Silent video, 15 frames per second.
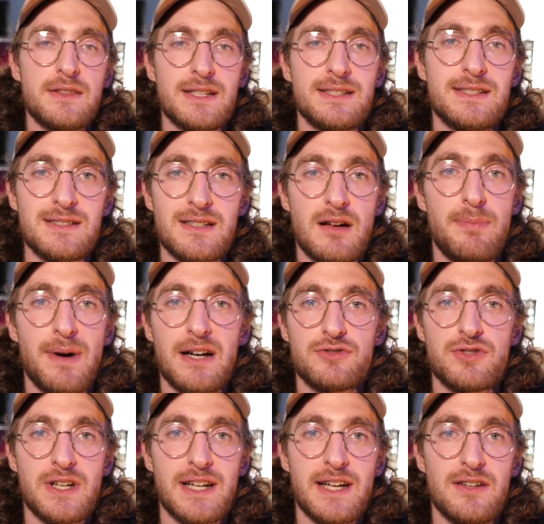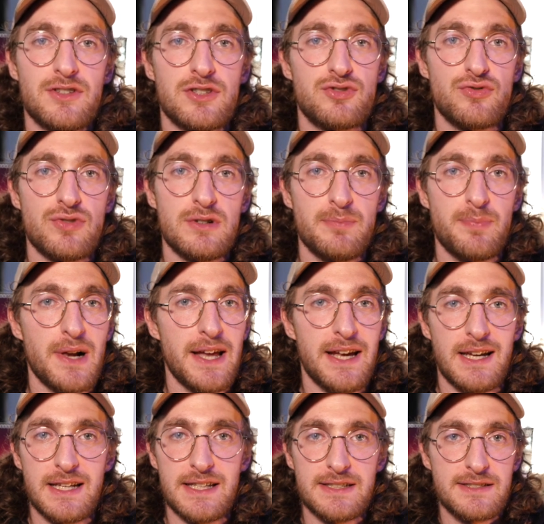This isn't about trying to get on the drill
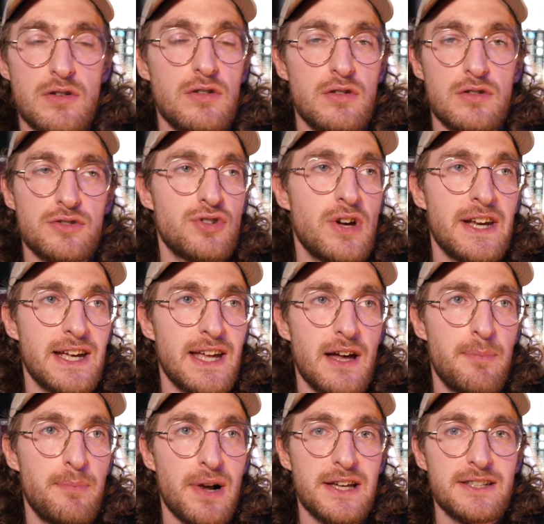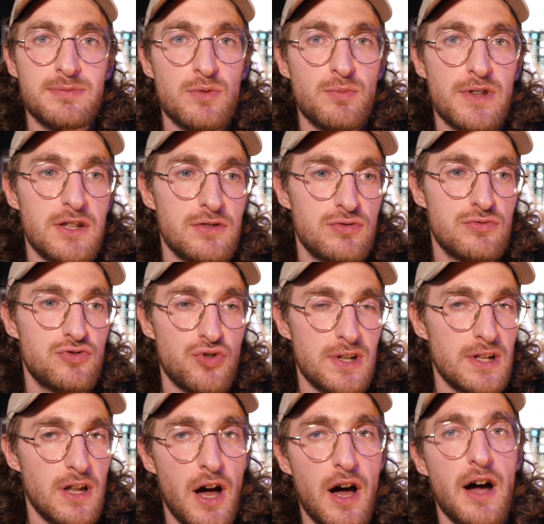playlist or trying to get a placement with a
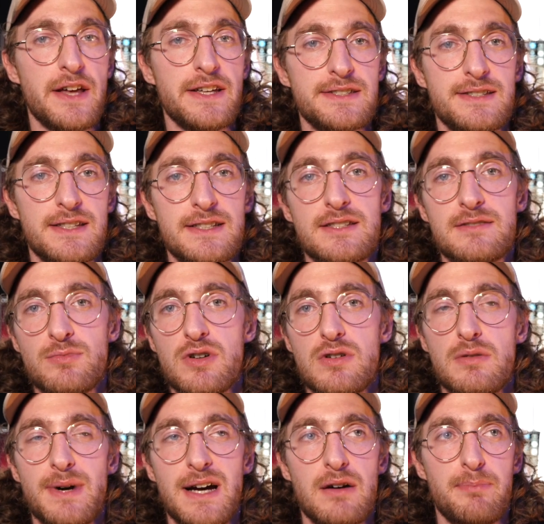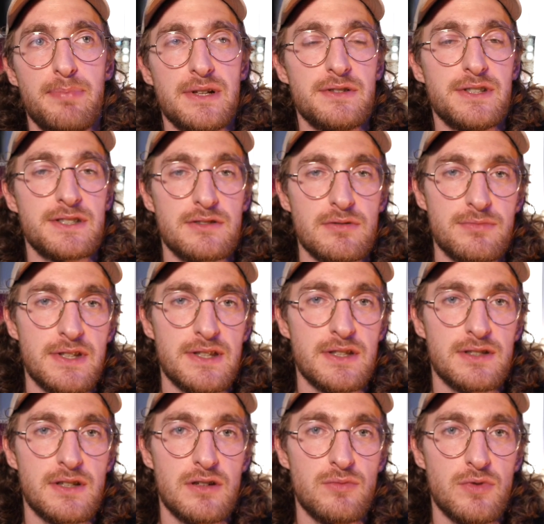drill artist. This is more about building something
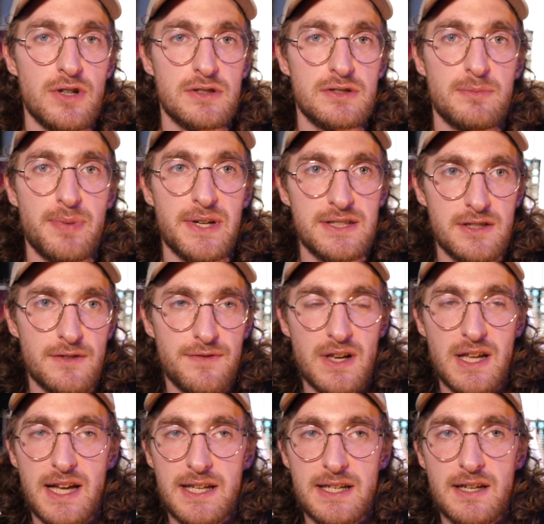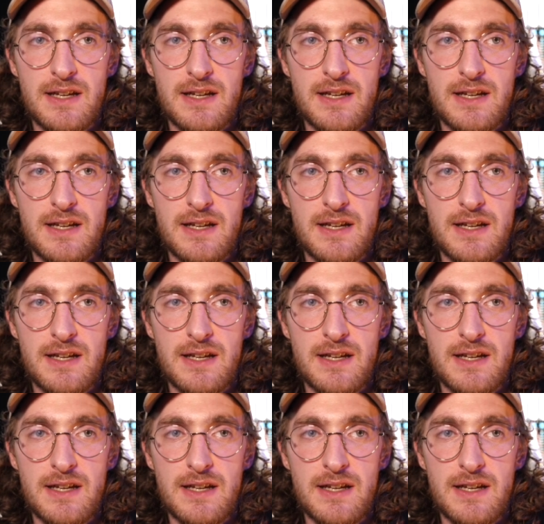that's going to work to picture for like